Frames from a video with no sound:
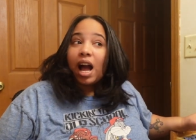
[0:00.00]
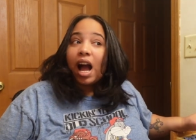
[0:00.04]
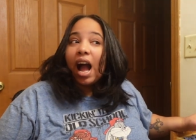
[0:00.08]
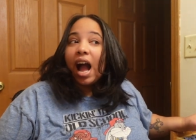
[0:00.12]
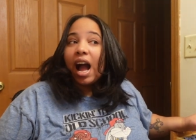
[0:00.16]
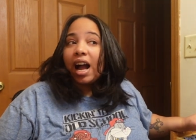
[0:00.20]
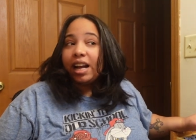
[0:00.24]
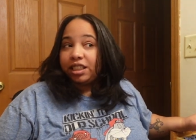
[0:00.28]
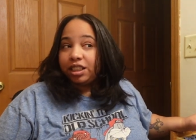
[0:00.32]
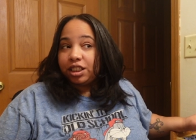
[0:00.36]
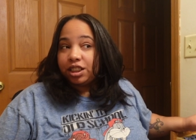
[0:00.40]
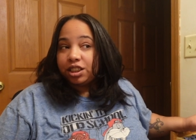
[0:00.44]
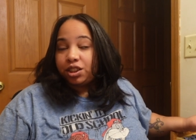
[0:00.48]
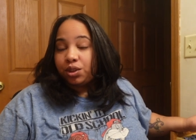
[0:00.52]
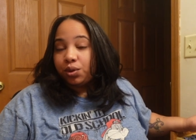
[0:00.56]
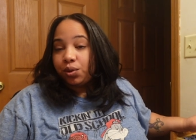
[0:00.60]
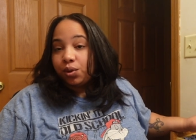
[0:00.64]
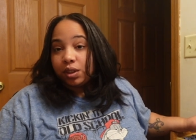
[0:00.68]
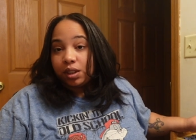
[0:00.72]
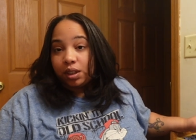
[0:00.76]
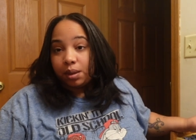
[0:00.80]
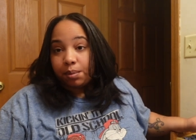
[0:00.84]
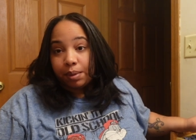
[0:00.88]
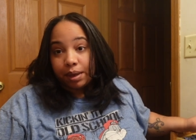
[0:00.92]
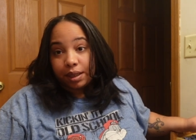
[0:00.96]
I just do
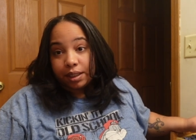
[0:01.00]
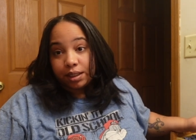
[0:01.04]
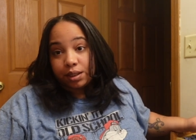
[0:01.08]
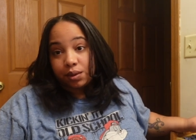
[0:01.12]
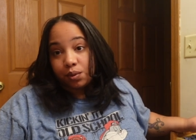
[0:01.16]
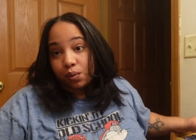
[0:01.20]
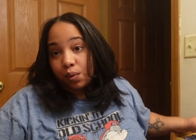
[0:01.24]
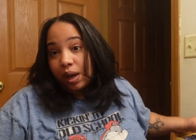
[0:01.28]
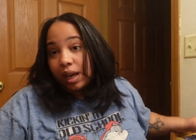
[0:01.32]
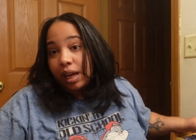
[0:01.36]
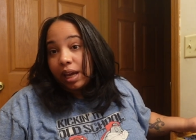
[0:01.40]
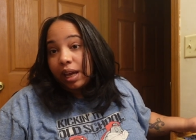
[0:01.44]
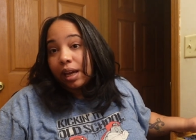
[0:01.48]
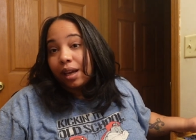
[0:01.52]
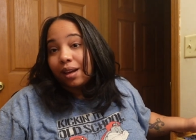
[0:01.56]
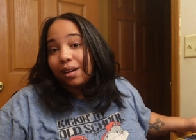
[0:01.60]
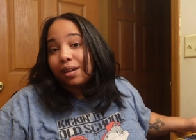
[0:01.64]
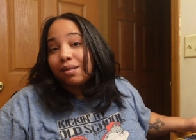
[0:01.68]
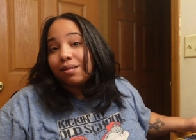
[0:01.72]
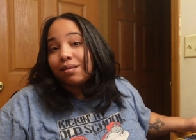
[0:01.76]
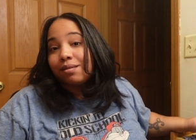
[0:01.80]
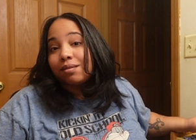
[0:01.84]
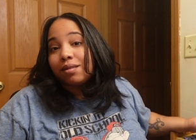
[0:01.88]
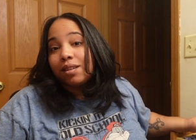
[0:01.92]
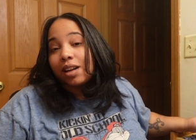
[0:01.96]
it the best way
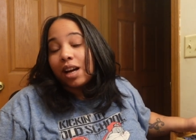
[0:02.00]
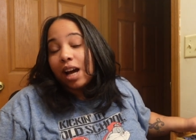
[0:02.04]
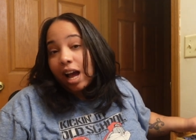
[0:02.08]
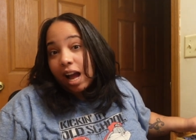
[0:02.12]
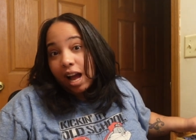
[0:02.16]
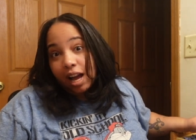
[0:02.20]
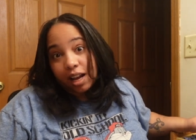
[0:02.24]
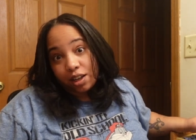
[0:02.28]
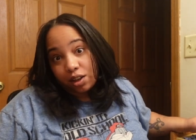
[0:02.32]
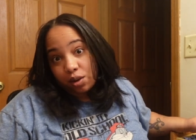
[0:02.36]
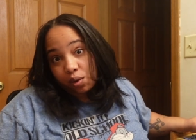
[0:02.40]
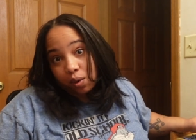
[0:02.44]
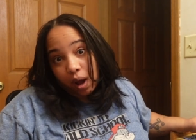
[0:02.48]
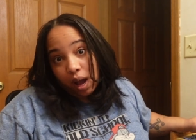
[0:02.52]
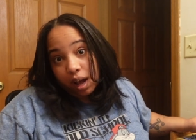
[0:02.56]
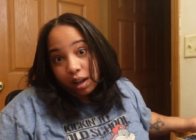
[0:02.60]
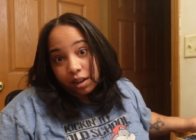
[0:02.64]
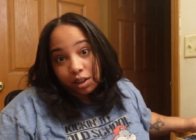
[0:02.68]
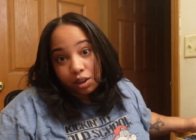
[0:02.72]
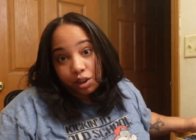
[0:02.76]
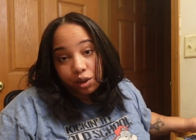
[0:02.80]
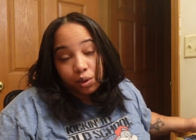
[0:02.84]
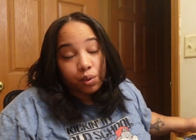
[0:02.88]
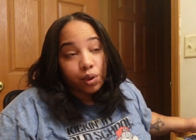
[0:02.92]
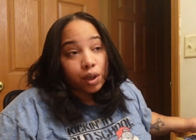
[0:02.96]
I know how
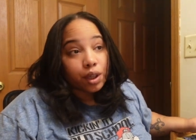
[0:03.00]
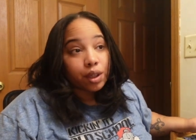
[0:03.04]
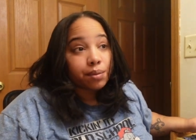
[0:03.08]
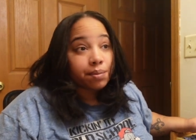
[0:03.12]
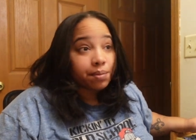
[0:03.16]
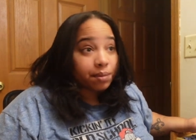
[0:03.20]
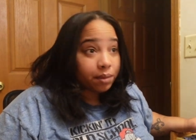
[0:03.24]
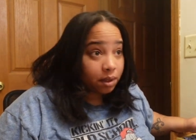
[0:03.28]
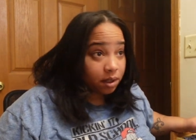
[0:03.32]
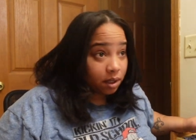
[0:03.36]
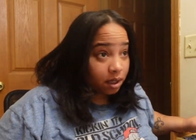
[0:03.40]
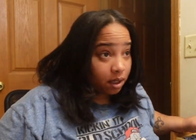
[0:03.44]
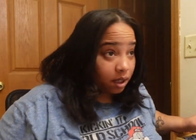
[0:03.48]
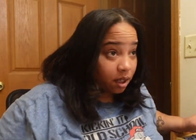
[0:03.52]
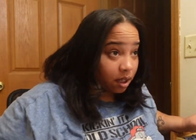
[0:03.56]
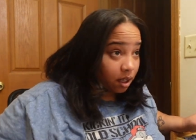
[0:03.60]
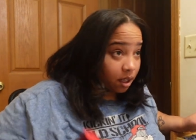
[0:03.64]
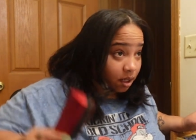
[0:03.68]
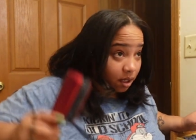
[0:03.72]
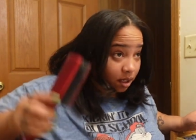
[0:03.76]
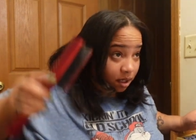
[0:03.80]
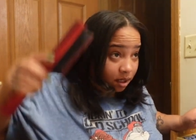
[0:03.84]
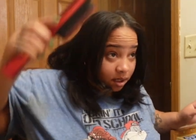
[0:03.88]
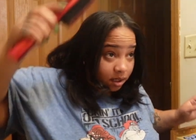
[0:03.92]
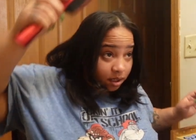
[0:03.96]
to do it.
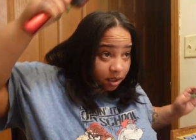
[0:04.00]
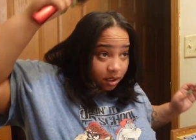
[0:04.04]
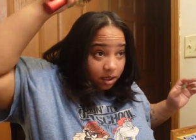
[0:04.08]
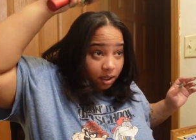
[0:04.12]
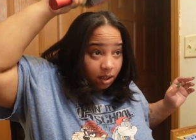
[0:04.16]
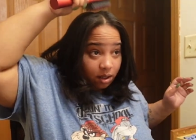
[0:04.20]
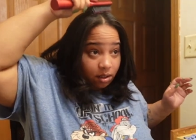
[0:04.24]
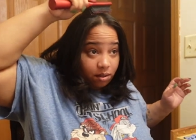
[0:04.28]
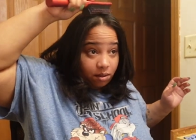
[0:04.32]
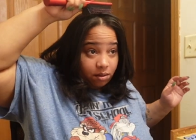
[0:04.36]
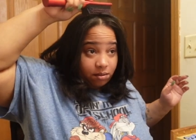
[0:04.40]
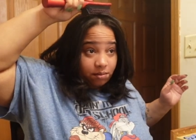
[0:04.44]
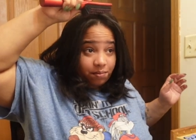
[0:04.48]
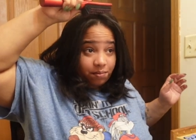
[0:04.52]
So